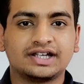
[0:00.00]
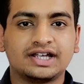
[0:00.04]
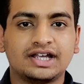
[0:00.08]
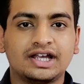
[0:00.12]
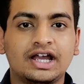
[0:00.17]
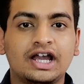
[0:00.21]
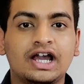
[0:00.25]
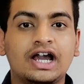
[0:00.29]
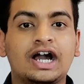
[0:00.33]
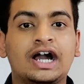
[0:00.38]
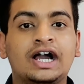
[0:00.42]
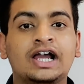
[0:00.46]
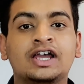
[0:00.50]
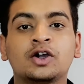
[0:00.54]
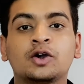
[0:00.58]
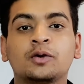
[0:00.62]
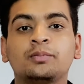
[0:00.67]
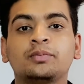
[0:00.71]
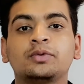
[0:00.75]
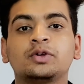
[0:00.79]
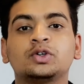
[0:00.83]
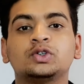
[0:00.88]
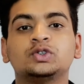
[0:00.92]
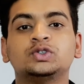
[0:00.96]
I hope
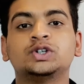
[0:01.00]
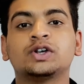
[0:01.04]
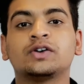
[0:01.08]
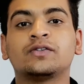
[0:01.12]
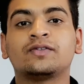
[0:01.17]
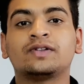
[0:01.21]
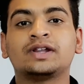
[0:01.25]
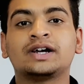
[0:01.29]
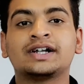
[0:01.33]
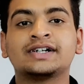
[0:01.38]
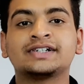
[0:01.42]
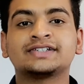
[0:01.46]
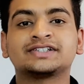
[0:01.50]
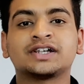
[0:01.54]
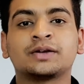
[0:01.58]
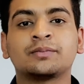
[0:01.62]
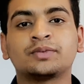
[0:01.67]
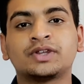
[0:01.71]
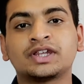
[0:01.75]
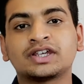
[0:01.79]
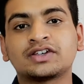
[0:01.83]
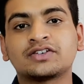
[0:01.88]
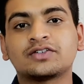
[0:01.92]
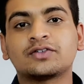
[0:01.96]
you have learned
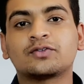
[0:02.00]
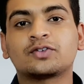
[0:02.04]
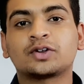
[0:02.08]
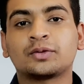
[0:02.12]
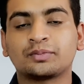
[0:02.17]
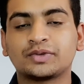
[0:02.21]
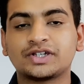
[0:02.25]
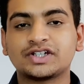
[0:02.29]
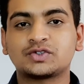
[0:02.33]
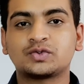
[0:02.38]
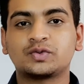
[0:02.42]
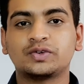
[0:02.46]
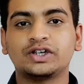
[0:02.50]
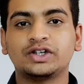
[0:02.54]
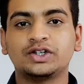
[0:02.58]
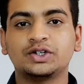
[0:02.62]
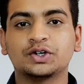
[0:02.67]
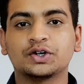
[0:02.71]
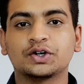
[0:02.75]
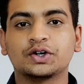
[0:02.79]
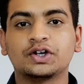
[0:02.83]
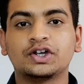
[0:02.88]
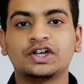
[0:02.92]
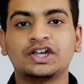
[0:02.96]
something from this video.
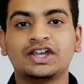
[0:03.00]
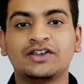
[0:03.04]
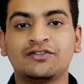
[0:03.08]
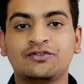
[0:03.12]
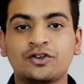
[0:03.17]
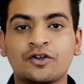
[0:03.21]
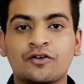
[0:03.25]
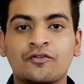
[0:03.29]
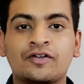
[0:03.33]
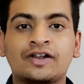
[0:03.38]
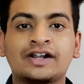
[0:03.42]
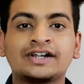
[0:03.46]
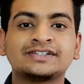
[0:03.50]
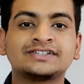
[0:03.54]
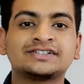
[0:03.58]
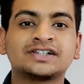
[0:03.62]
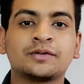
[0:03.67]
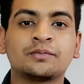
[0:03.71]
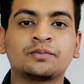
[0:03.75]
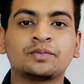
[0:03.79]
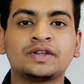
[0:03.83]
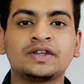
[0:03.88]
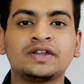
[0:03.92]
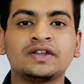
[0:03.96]
If you have learned
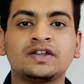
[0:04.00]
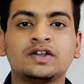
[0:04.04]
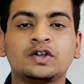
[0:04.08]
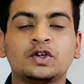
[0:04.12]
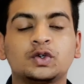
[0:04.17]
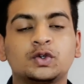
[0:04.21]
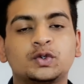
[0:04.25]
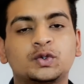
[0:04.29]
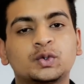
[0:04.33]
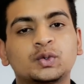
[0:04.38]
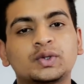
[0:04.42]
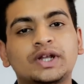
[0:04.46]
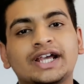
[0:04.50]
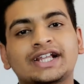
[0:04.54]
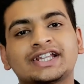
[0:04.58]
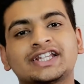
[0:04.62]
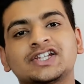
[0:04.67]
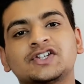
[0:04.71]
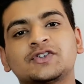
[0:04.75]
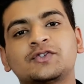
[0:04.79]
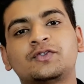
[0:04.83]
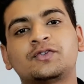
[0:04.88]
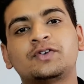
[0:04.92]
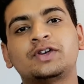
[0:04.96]
something, do like this
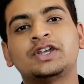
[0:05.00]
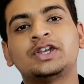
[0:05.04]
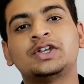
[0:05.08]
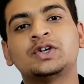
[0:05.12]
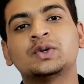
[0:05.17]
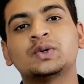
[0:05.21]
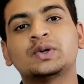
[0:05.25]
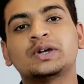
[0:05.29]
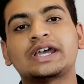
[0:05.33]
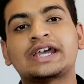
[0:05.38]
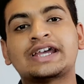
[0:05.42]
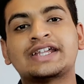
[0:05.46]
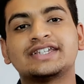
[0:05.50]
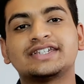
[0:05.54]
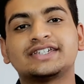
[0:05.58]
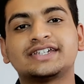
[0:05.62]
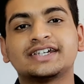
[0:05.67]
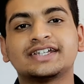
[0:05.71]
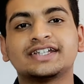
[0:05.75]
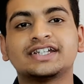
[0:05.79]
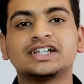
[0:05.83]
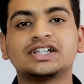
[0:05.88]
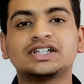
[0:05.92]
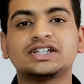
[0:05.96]
video and share
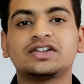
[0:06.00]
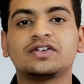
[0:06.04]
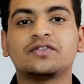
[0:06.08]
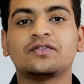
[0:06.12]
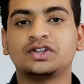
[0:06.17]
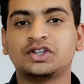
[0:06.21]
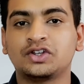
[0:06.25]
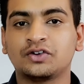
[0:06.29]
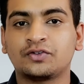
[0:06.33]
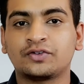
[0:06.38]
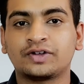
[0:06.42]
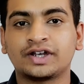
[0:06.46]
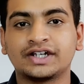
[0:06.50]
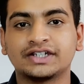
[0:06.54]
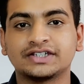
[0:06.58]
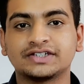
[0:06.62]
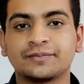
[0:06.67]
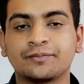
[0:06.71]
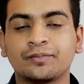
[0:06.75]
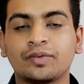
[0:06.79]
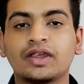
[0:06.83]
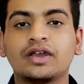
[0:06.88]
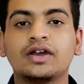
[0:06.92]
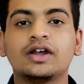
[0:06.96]
this with your friends.
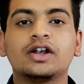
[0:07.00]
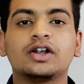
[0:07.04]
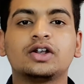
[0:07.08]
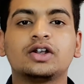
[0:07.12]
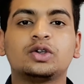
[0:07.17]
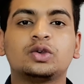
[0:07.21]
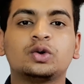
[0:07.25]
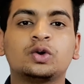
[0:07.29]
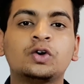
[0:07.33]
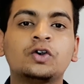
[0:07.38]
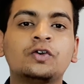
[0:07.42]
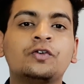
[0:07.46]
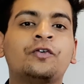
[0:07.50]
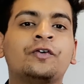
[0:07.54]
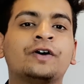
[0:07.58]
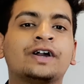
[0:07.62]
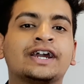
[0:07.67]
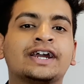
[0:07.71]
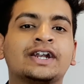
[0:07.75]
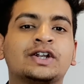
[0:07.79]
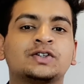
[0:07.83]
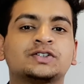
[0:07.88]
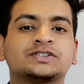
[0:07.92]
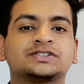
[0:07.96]
Don't forget
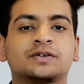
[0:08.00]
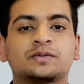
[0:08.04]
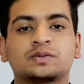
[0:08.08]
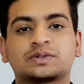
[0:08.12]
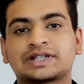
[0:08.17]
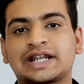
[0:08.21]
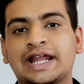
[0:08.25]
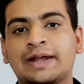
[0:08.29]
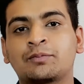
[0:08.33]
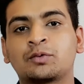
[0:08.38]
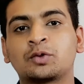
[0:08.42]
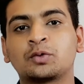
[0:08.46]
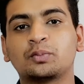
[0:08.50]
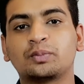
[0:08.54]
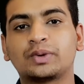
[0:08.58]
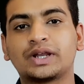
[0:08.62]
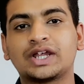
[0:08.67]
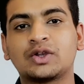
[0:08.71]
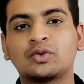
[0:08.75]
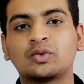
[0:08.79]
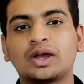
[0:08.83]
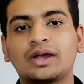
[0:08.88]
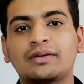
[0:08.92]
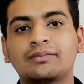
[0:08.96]
to subscribe to
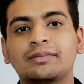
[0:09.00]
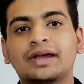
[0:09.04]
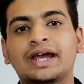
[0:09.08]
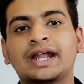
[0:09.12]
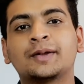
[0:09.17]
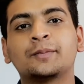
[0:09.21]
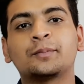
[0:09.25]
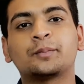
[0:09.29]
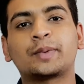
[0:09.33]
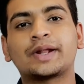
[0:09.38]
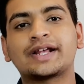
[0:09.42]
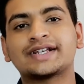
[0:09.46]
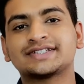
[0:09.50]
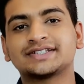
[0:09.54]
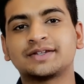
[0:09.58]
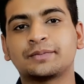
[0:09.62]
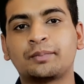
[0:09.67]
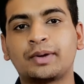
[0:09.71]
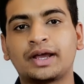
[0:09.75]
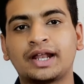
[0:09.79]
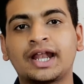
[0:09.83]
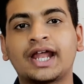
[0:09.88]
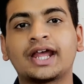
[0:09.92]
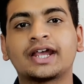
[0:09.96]
Brainvibe and press the bell
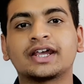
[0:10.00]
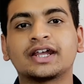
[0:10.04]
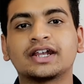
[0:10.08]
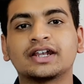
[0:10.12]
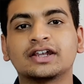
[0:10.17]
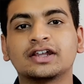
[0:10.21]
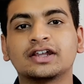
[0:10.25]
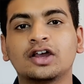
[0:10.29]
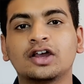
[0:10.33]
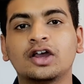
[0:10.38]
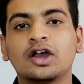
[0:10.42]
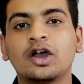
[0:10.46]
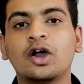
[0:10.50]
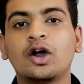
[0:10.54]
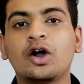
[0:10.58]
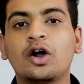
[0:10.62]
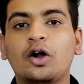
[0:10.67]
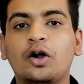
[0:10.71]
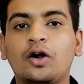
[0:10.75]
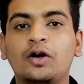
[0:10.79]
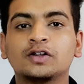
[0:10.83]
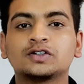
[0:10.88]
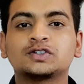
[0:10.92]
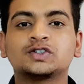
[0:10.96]
icon.
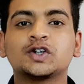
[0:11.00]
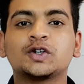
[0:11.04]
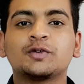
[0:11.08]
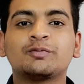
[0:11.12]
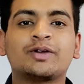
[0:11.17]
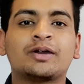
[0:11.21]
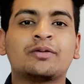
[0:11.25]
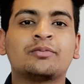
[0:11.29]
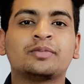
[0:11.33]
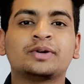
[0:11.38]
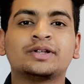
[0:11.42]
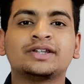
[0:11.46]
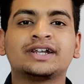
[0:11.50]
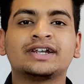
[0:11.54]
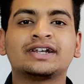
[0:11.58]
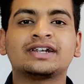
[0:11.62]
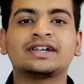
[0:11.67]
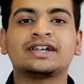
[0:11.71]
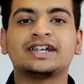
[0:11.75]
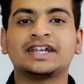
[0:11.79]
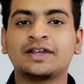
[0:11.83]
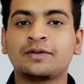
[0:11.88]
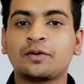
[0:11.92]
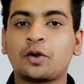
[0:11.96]
Also remember that
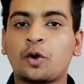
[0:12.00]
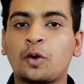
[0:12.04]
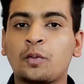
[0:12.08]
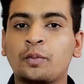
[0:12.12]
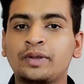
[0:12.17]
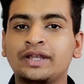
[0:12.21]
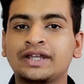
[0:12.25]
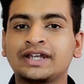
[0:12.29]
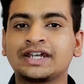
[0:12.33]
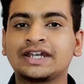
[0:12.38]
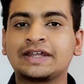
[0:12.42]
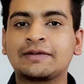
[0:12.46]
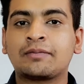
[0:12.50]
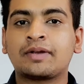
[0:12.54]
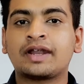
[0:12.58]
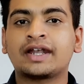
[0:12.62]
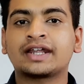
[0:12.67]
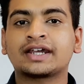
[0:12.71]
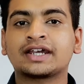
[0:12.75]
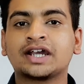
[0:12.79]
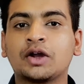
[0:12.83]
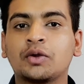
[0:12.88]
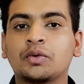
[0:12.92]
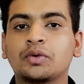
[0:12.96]
opening Demat
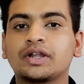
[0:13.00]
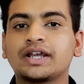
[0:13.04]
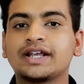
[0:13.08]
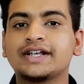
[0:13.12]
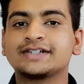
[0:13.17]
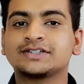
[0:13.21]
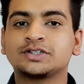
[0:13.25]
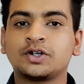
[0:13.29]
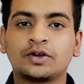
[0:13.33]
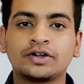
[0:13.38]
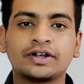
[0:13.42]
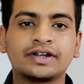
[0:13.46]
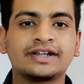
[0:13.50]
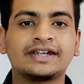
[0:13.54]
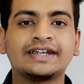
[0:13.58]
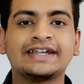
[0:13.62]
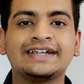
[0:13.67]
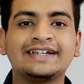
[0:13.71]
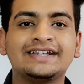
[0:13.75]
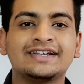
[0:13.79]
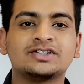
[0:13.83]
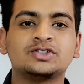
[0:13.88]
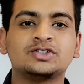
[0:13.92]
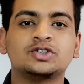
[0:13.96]
account is not a
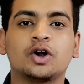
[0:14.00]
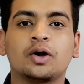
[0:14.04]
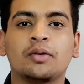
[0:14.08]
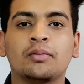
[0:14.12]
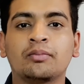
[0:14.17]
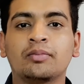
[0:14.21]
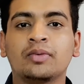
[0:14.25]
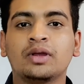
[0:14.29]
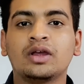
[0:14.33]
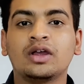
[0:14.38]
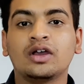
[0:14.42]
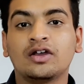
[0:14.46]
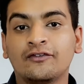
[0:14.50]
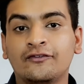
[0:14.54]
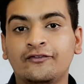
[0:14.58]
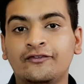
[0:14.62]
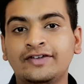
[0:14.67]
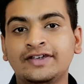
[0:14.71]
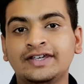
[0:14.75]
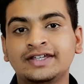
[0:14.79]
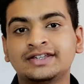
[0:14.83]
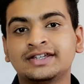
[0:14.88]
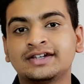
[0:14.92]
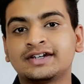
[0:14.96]
tedious job. We,
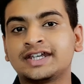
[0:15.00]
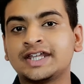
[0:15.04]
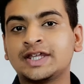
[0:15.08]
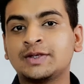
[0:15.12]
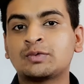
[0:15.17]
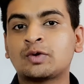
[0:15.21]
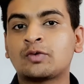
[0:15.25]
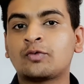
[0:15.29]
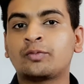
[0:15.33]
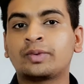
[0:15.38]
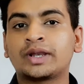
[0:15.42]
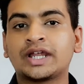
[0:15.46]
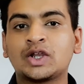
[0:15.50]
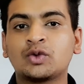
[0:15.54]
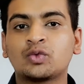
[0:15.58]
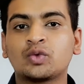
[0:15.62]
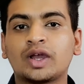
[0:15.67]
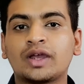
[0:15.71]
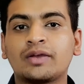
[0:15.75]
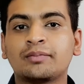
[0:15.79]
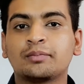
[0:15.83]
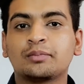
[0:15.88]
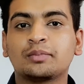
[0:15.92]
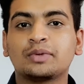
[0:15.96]
the team of Brainvibe,
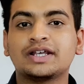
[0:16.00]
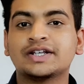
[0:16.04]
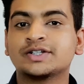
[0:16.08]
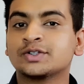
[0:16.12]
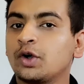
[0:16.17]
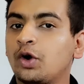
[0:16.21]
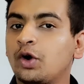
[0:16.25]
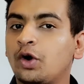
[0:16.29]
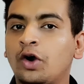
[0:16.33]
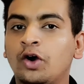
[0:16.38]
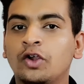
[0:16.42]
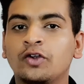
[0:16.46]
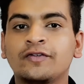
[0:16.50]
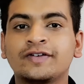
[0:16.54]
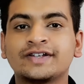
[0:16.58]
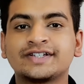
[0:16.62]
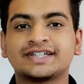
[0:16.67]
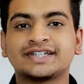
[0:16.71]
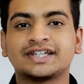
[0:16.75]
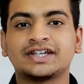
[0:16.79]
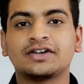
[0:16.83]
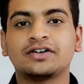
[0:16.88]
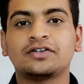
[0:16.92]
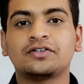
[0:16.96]
is always
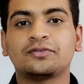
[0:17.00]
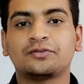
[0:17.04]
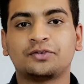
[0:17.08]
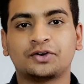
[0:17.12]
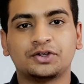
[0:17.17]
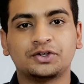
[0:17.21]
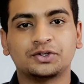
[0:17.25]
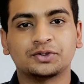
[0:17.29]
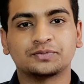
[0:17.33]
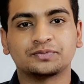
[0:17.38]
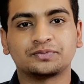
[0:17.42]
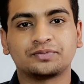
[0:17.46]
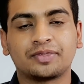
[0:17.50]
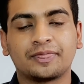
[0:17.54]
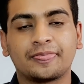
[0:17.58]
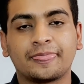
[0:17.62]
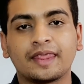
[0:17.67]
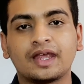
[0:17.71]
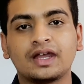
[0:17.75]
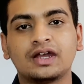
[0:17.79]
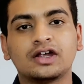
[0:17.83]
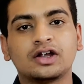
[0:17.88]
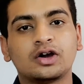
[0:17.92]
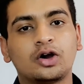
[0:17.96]
there for you.
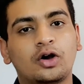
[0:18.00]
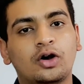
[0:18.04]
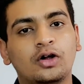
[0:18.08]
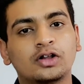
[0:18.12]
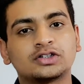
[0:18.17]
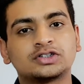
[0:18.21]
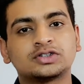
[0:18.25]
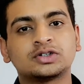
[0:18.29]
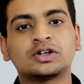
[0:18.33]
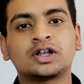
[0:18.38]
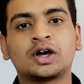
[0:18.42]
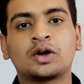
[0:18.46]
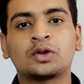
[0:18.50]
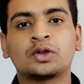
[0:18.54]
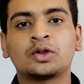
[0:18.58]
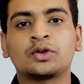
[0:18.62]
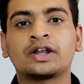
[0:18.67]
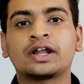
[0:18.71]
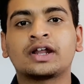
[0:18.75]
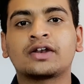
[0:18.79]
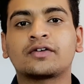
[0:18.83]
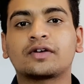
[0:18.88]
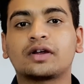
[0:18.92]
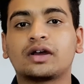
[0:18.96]
Also download
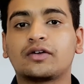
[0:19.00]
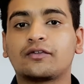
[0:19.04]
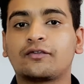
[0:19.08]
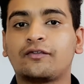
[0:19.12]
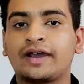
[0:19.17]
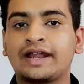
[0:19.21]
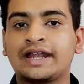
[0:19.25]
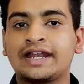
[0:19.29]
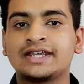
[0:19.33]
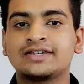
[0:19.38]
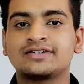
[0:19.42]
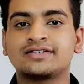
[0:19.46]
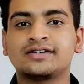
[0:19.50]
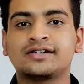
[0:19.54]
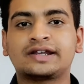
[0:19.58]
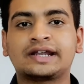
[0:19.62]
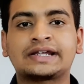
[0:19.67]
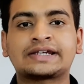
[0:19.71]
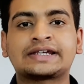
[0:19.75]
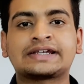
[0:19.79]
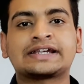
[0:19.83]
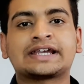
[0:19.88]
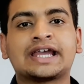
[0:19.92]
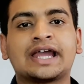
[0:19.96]
our financial
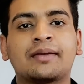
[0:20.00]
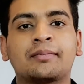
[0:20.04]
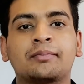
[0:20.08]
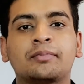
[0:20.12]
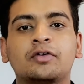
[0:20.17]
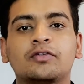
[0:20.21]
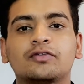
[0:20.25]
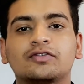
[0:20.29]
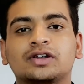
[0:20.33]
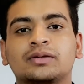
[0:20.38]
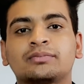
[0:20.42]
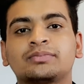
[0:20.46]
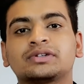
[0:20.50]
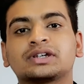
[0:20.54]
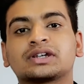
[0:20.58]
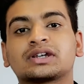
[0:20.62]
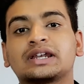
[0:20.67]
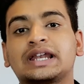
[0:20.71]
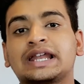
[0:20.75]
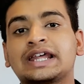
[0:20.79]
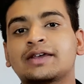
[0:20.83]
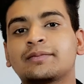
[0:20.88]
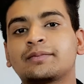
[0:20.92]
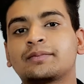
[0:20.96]
tracking app from the
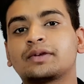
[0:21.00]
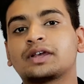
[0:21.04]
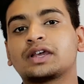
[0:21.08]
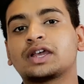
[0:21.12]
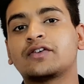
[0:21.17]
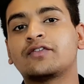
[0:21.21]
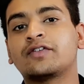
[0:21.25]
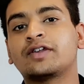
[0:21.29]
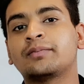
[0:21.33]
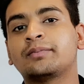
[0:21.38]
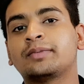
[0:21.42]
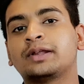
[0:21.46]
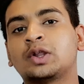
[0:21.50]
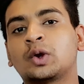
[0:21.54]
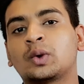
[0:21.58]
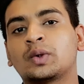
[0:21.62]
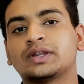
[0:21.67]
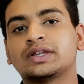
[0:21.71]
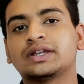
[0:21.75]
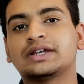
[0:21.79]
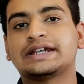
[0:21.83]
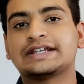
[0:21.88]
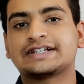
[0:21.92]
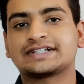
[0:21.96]
link given below in the
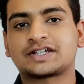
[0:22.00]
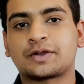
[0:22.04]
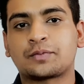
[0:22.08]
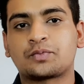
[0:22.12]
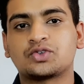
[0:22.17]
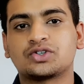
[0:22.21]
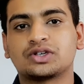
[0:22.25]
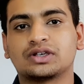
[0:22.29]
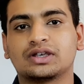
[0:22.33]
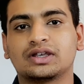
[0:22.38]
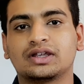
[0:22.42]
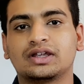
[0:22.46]
description.